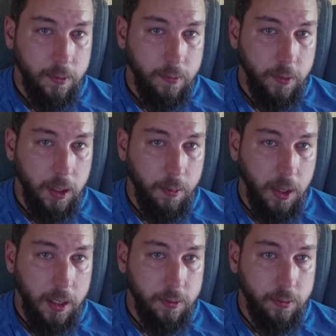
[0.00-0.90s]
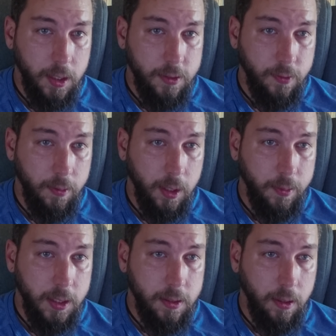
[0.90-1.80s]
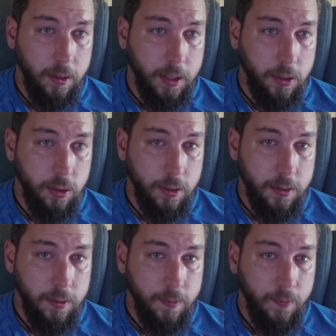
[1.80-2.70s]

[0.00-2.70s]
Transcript: When applied to transformer-based architectures,